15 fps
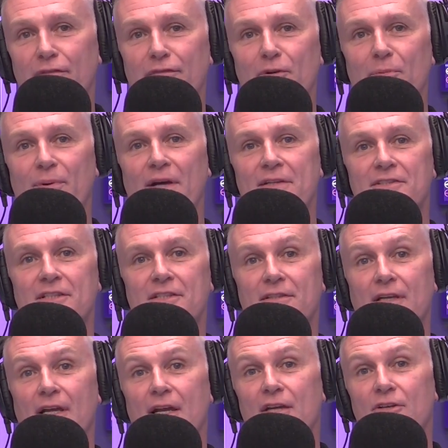a few pints, and then
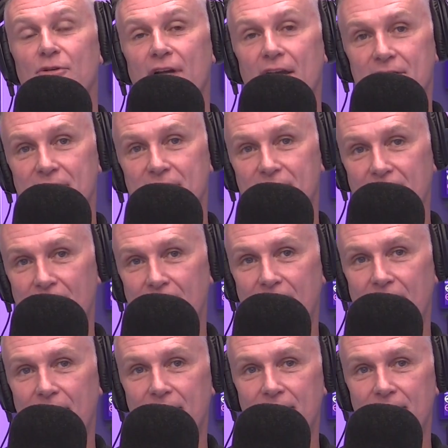you're asked to sing again.